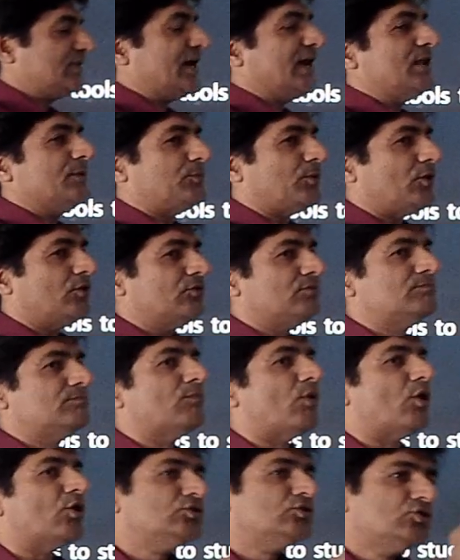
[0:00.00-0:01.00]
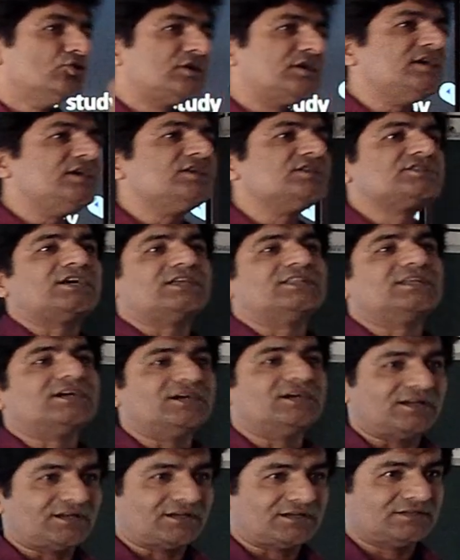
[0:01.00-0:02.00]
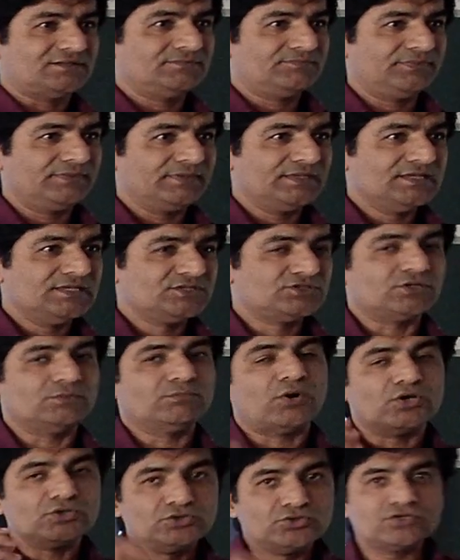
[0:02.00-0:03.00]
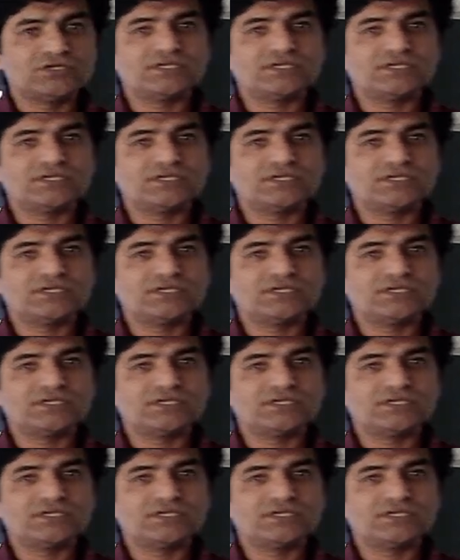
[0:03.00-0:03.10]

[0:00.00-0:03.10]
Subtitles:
of Bonduki Sadagar. So Bonduki